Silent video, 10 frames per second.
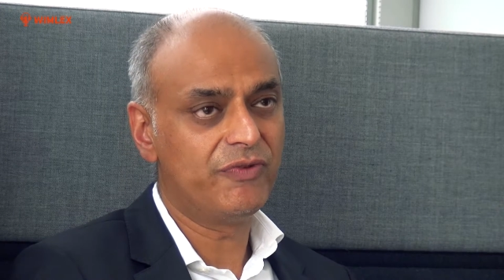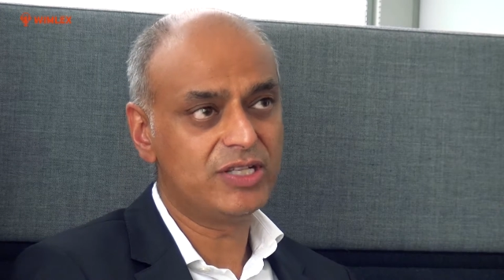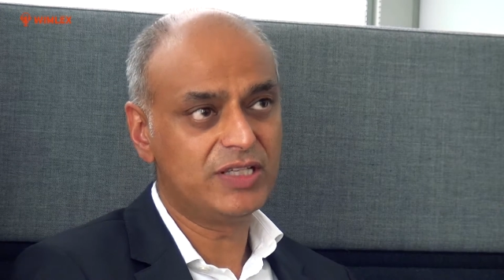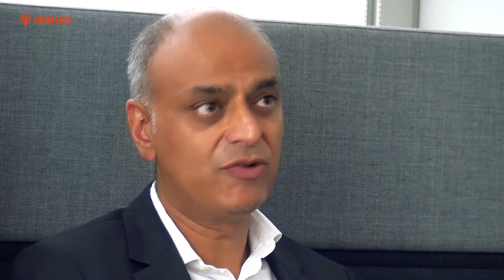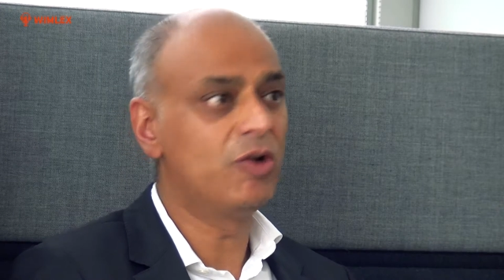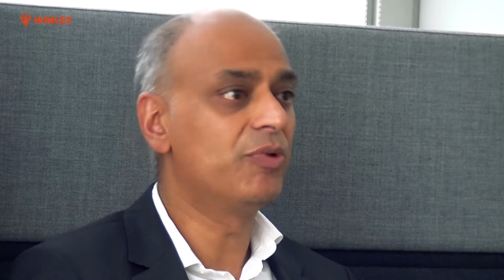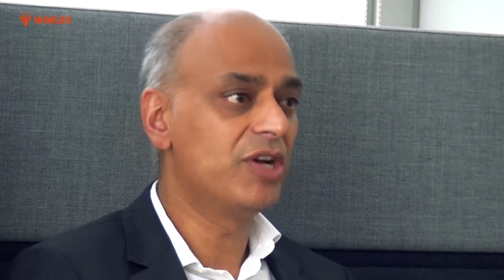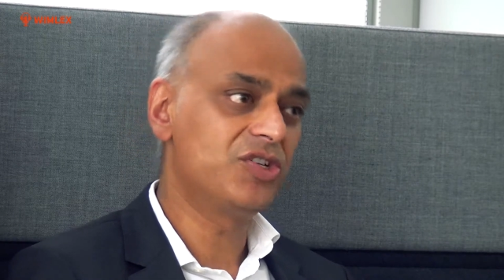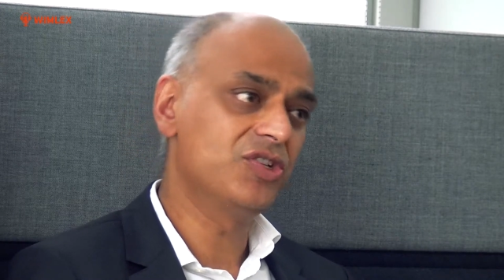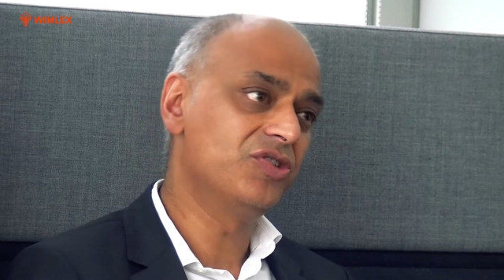firstly for
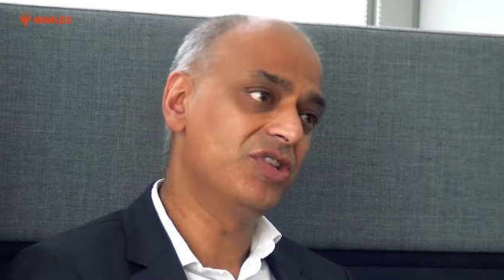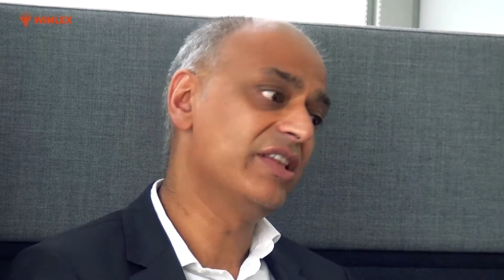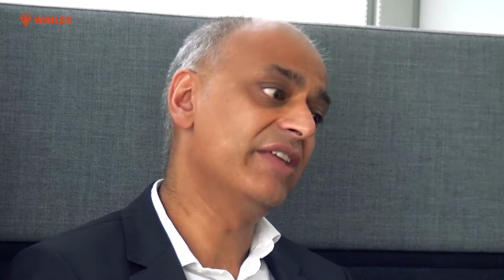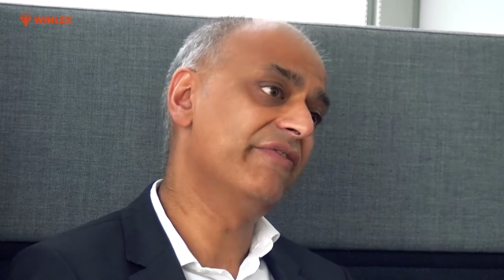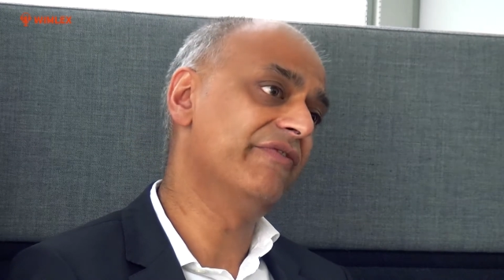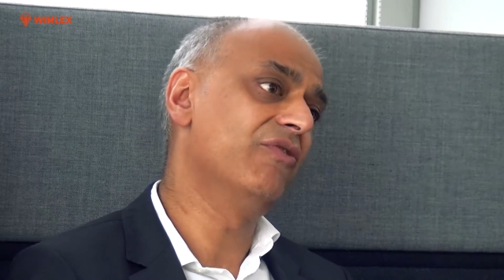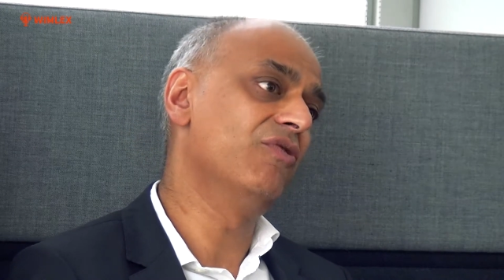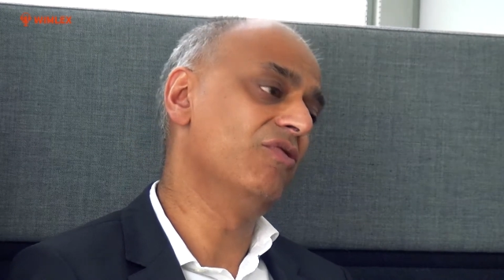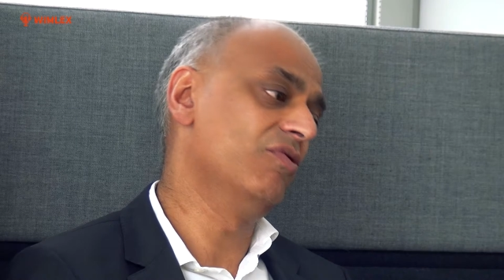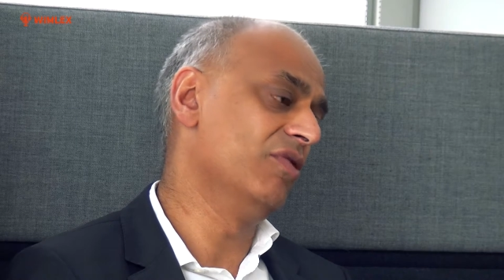operations, and then
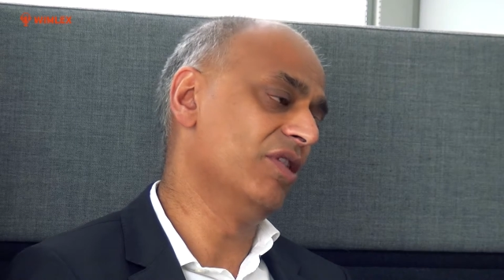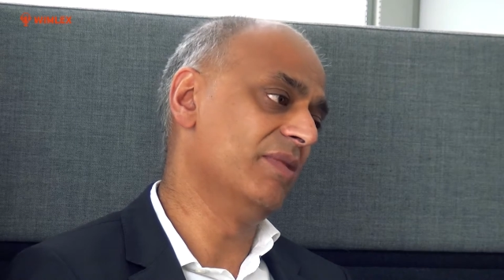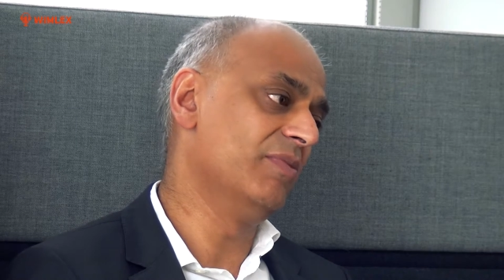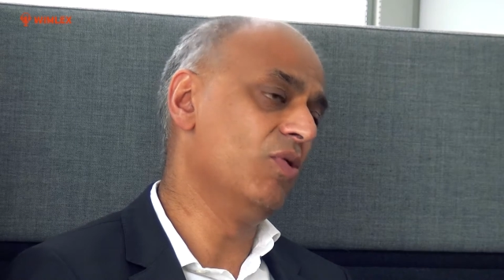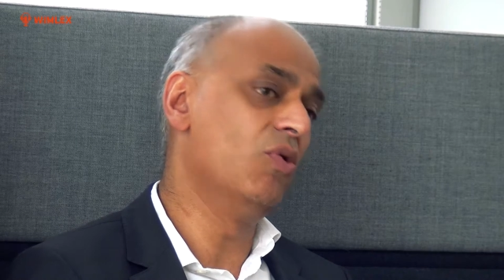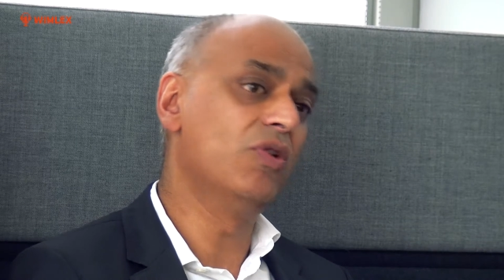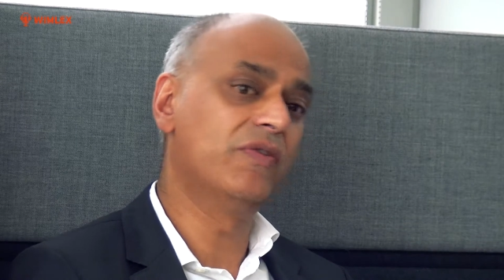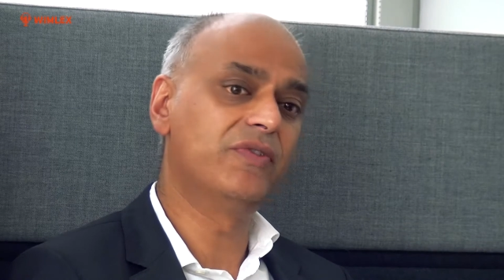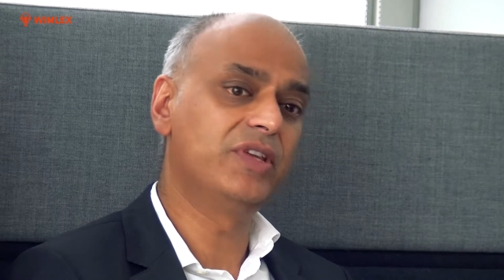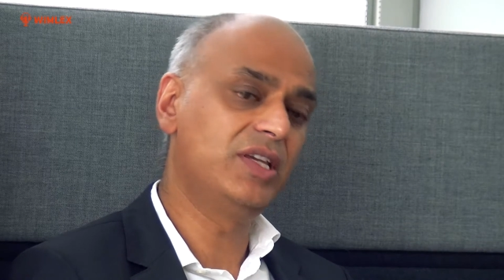for all
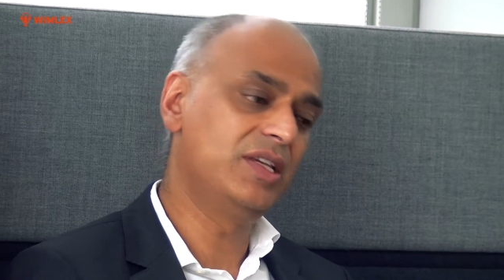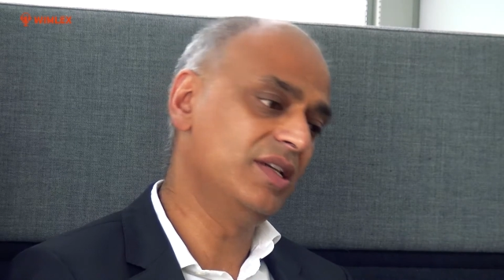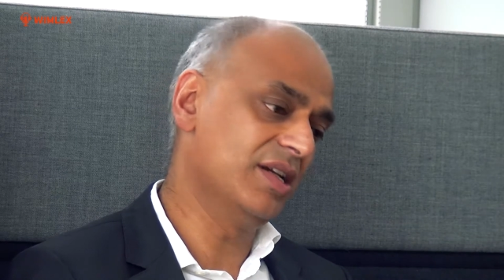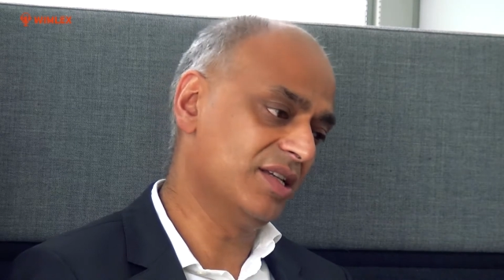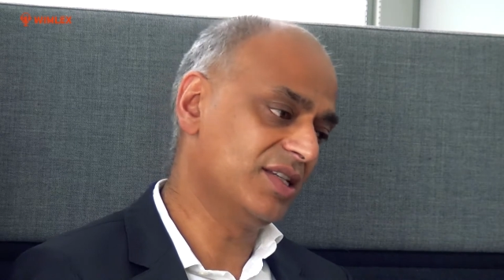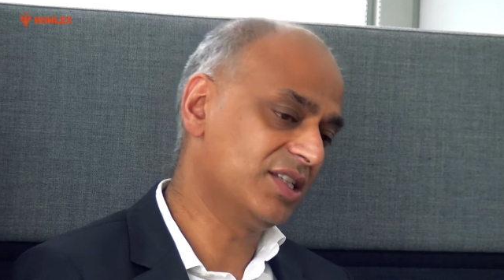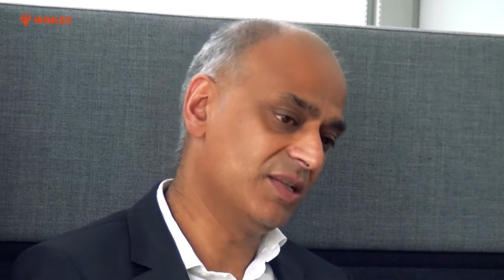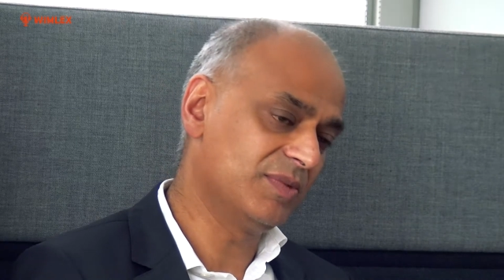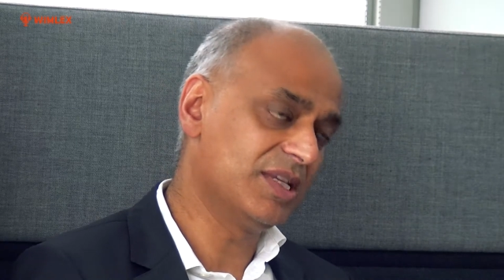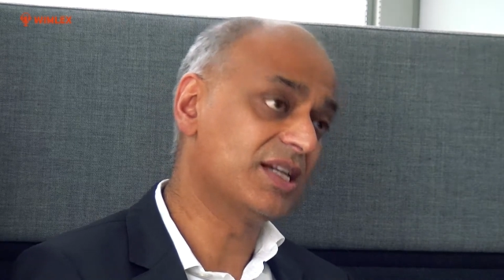of the
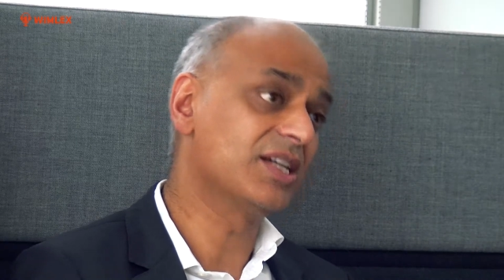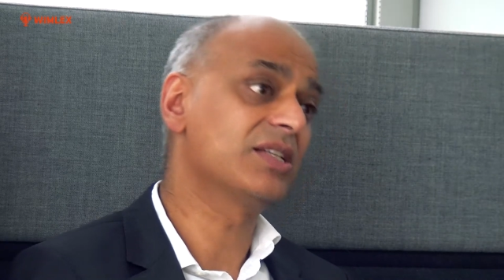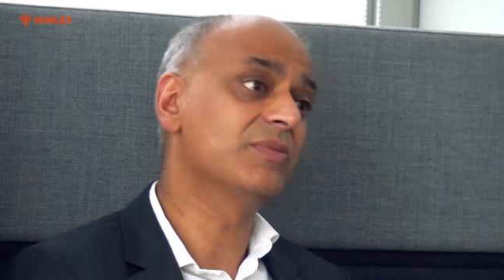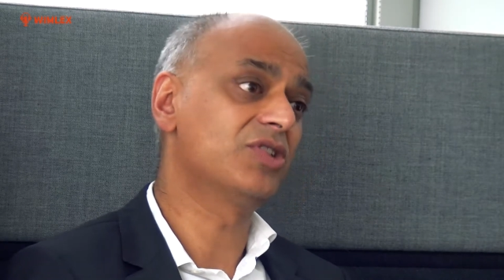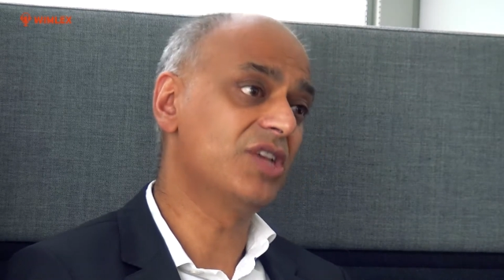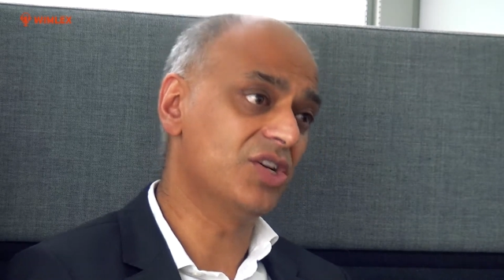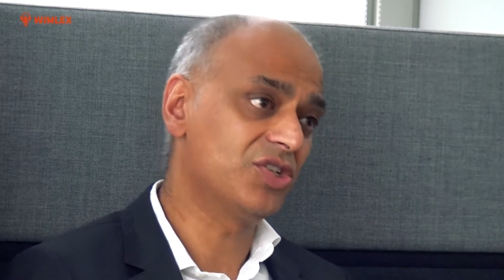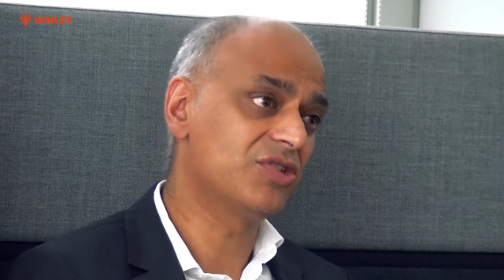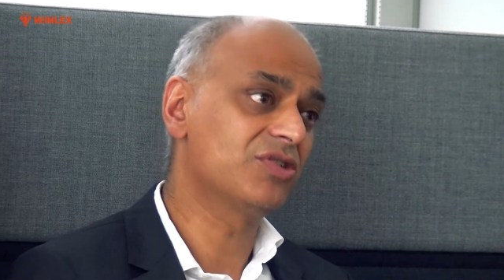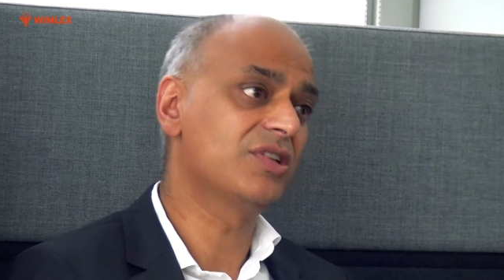systems that customers touch.